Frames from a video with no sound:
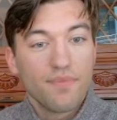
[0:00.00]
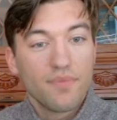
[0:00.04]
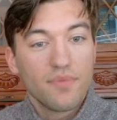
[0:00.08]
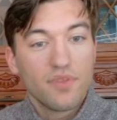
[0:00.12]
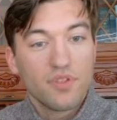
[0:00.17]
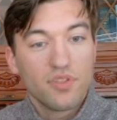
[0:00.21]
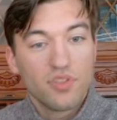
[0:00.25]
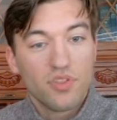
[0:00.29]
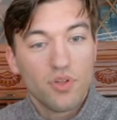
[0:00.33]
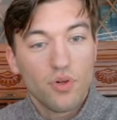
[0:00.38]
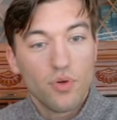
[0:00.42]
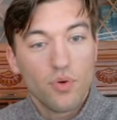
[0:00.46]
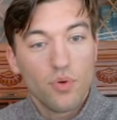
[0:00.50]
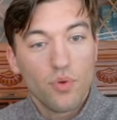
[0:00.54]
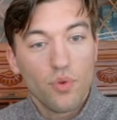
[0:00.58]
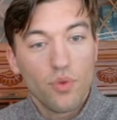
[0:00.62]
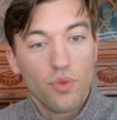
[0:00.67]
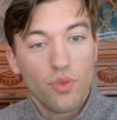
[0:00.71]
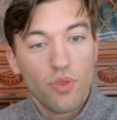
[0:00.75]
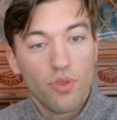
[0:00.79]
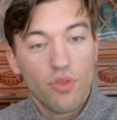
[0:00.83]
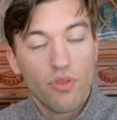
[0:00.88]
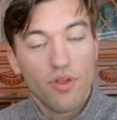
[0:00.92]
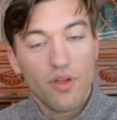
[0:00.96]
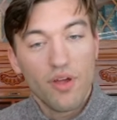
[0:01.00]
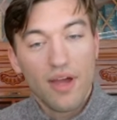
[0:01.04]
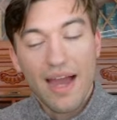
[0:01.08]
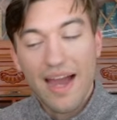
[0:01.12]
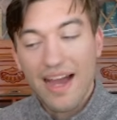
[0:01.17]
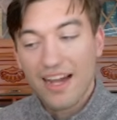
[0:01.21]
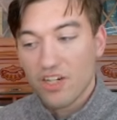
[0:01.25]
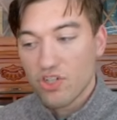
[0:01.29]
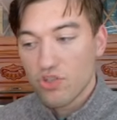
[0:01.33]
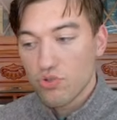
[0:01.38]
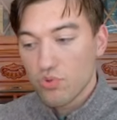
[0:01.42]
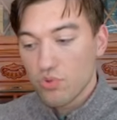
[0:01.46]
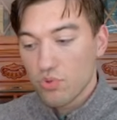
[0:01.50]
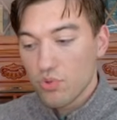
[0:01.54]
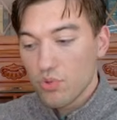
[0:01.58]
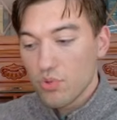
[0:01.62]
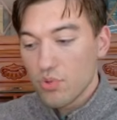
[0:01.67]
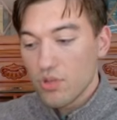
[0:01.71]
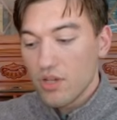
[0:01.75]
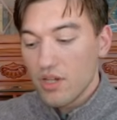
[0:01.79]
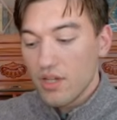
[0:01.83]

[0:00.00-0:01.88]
So the actual